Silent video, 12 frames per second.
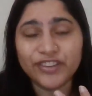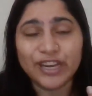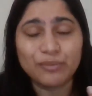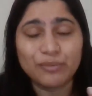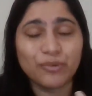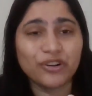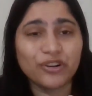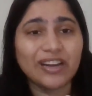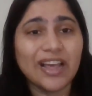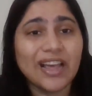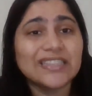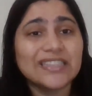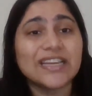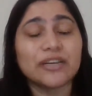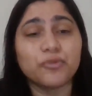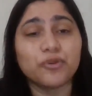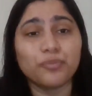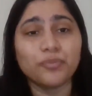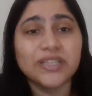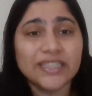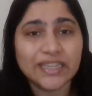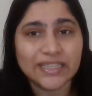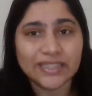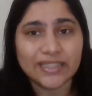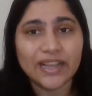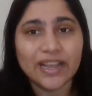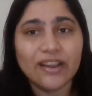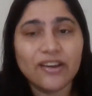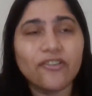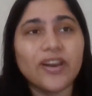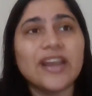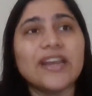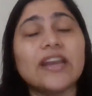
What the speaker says: get more clients, get more business, right?